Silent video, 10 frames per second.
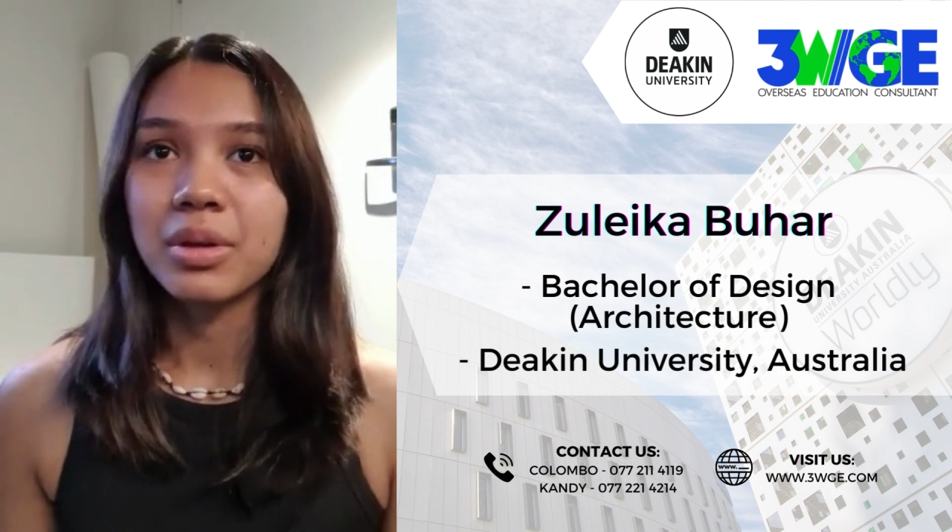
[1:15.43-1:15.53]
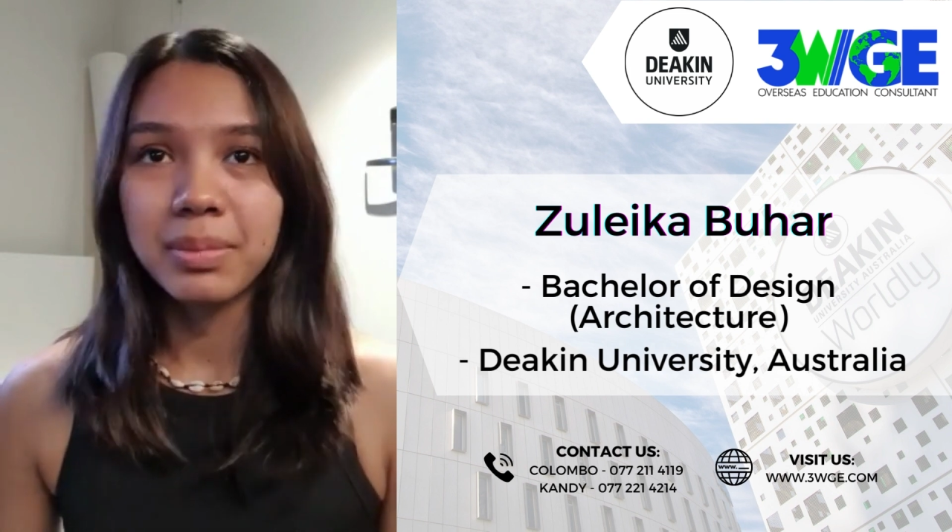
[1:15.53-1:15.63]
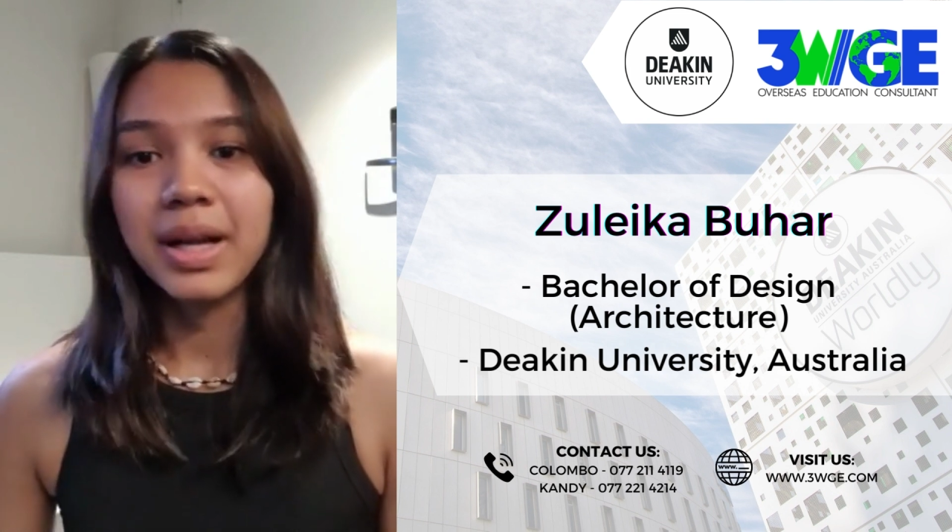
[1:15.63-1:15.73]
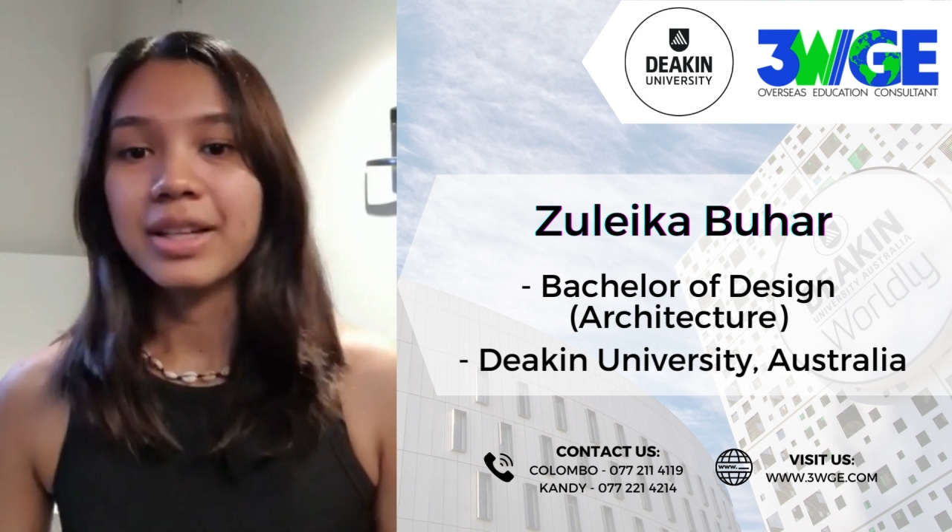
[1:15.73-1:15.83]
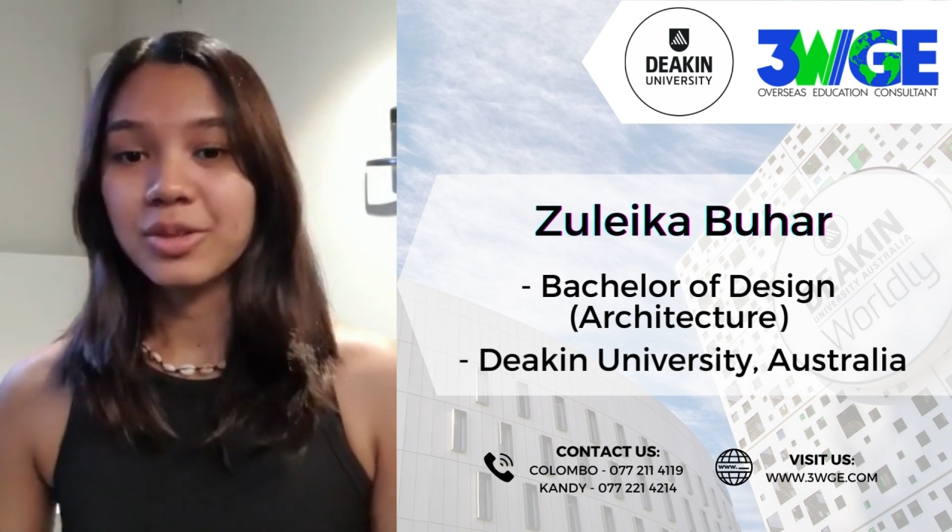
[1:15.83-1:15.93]

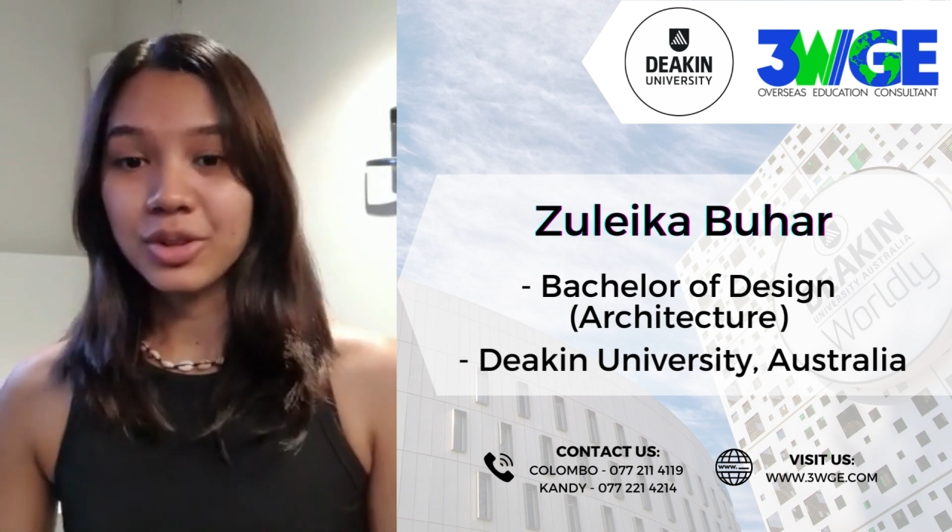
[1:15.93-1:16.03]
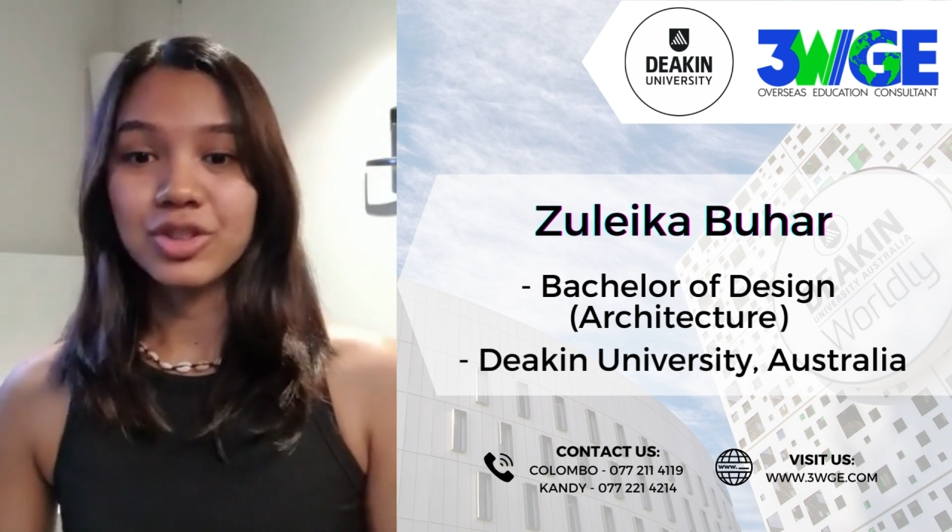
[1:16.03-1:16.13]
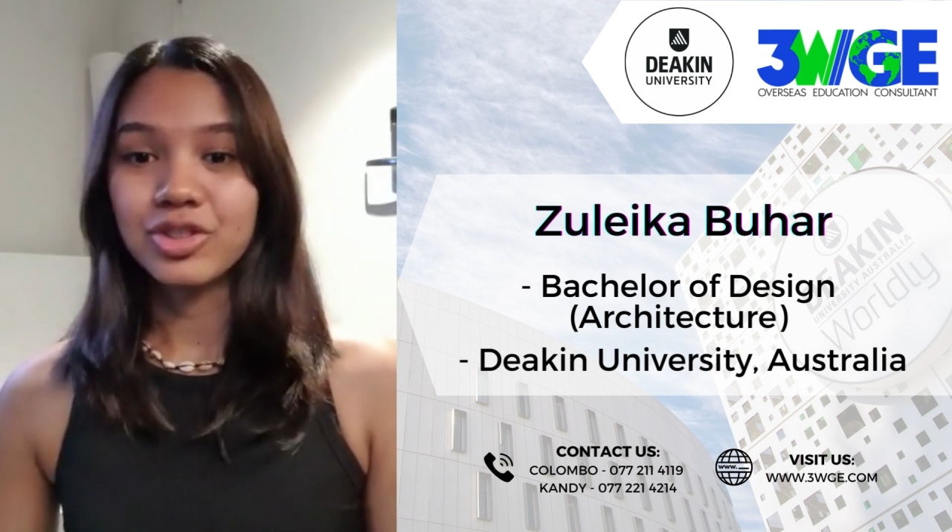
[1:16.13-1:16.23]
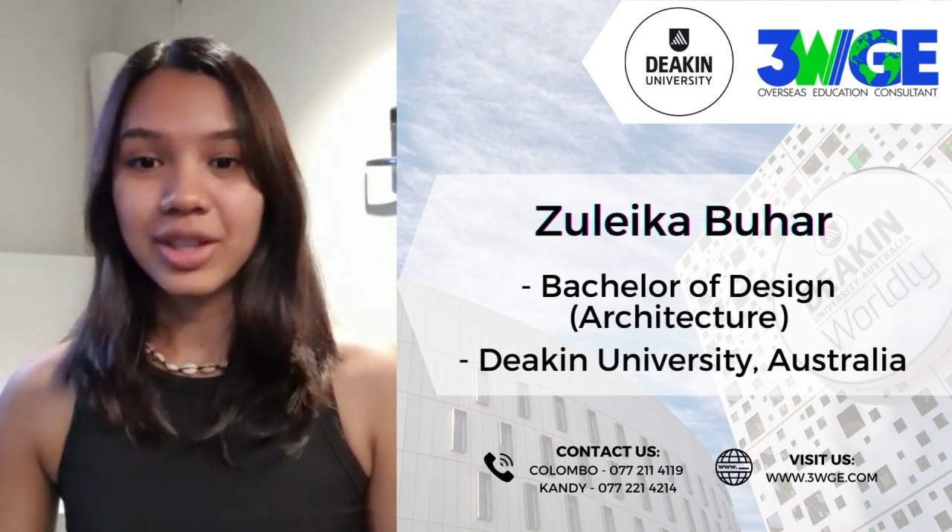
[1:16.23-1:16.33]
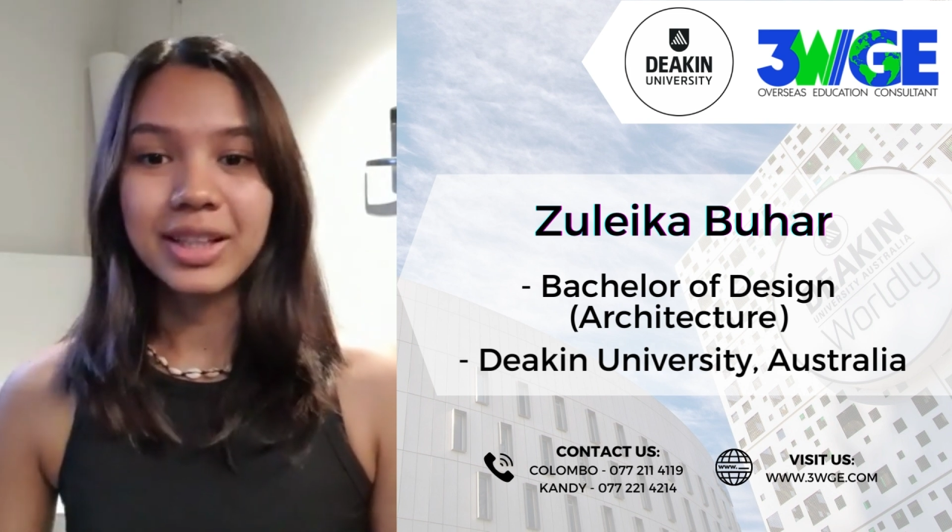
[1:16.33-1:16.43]
apply to
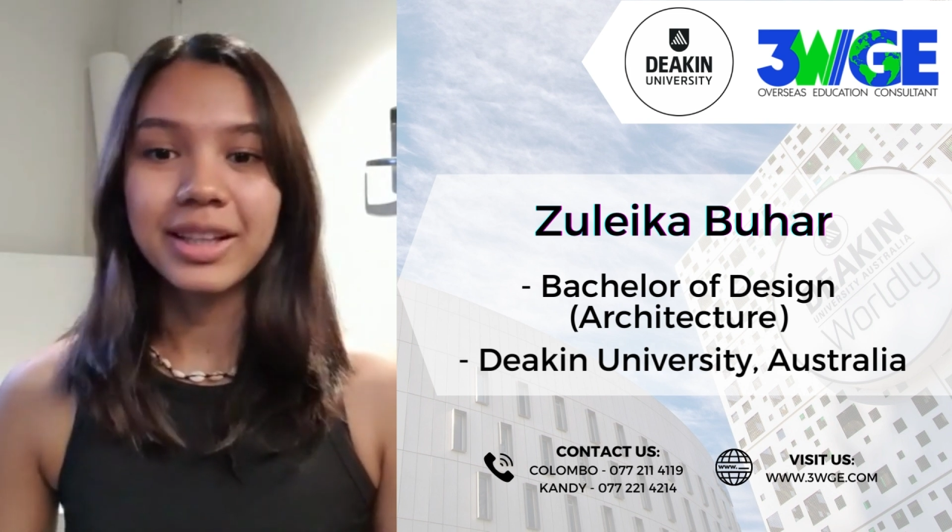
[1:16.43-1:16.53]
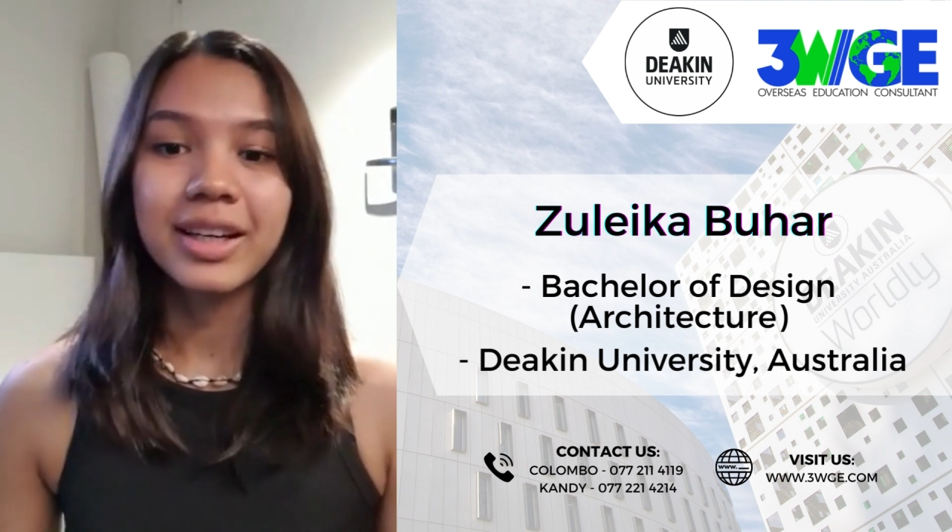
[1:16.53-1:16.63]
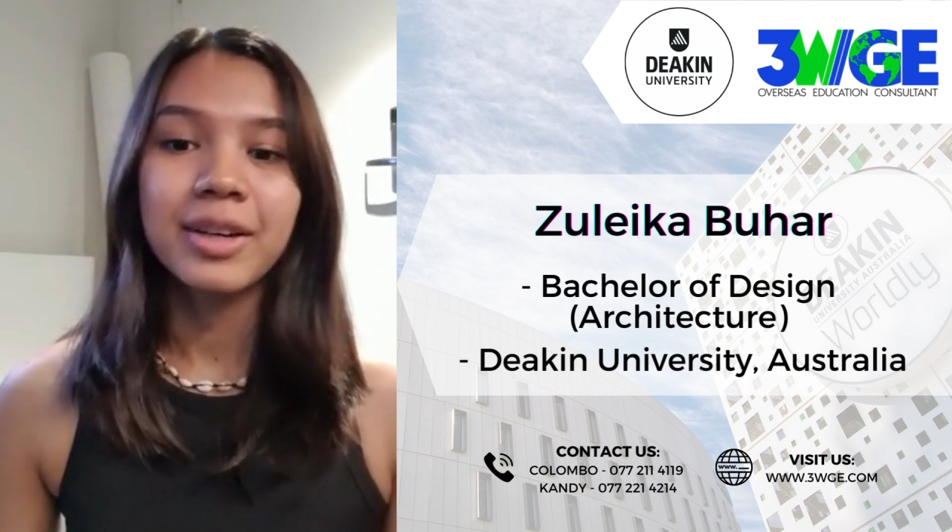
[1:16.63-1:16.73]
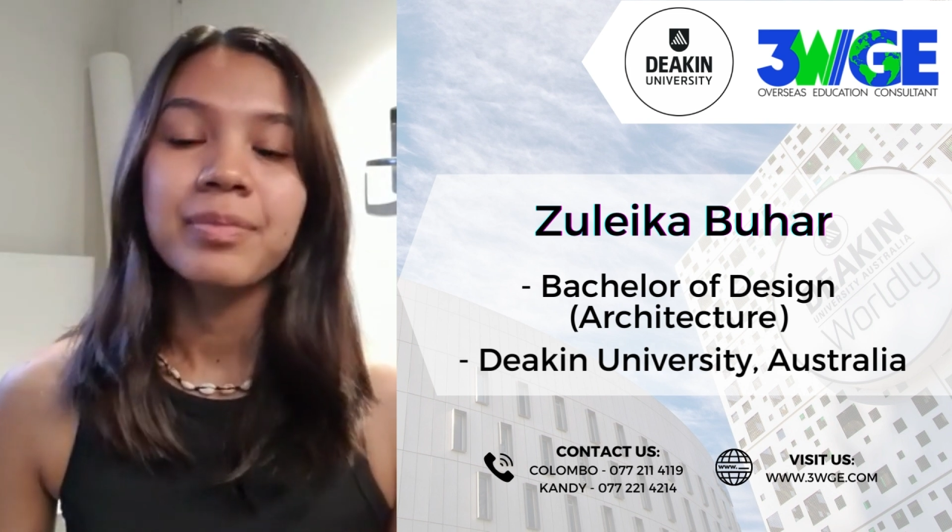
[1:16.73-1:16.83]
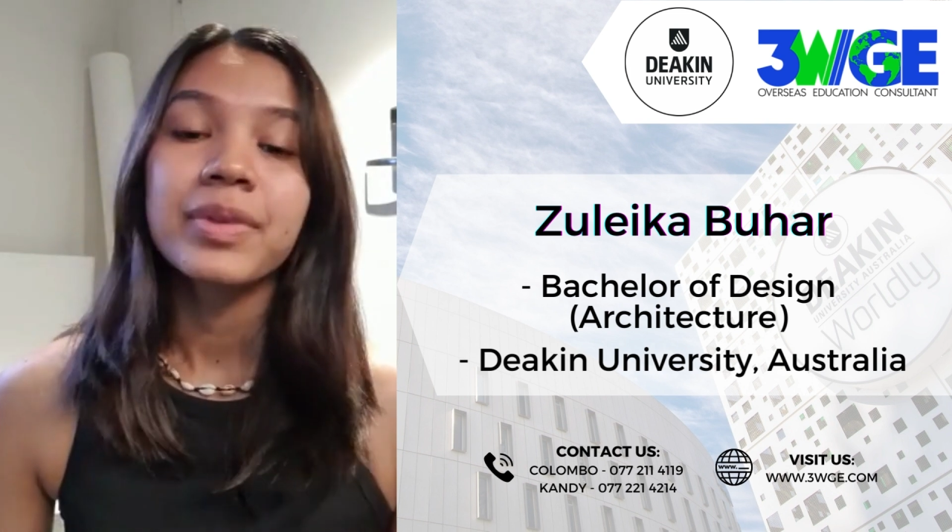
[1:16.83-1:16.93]
Australia